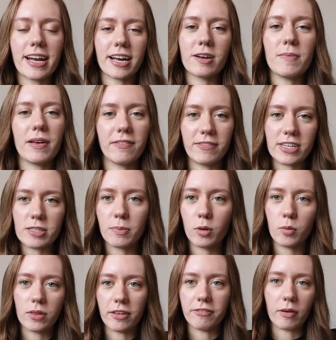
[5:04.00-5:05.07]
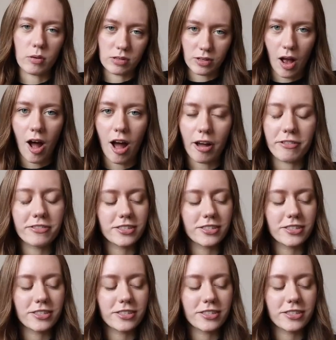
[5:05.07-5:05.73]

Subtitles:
not gonna be invisible when the phone is off.